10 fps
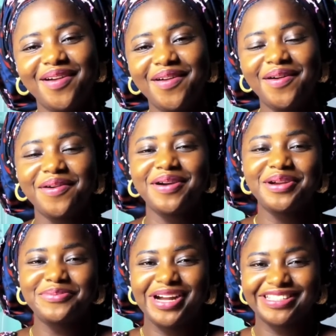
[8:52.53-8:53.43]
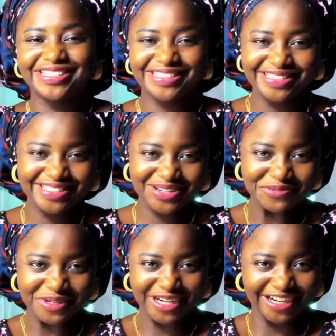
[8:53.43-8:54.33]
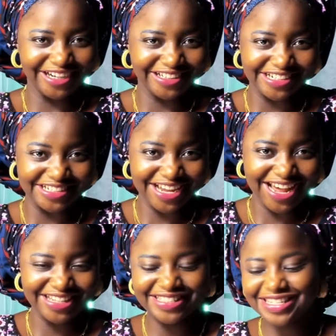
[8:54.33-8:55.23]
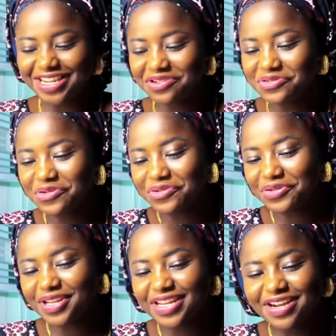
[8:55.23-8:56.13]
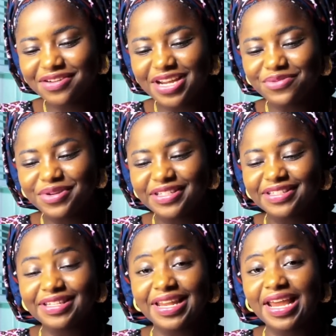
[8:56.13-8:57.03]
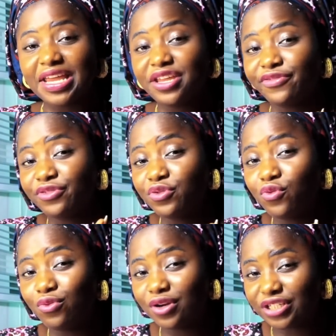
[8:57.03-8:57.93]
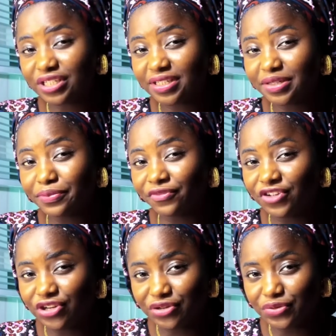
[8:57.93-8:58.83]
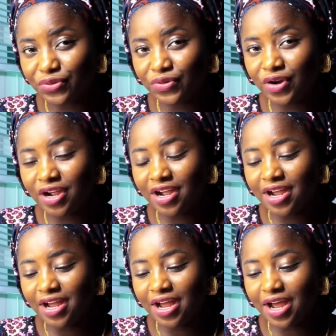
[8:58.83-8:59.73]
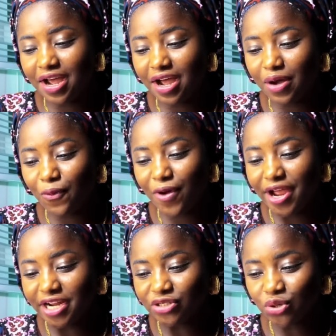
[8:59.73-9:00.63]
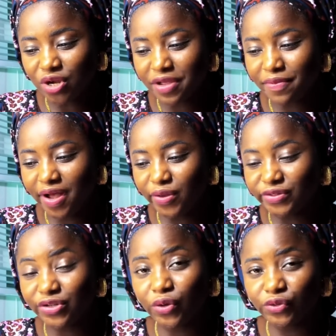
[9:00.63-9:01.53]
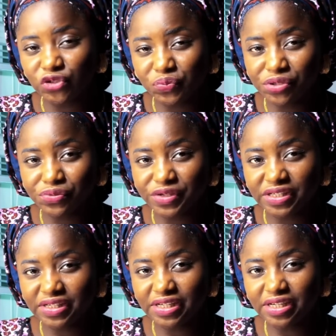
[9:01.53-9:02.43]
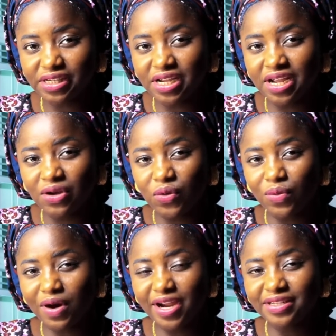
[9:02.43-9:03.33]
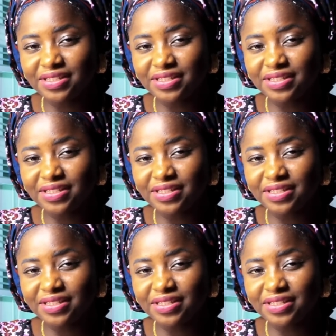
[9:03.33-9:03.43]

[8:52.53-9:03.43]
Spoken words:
All right, Your Majesties, we heard that. There is, if you watch the video where I talk about the conspiracy, all right,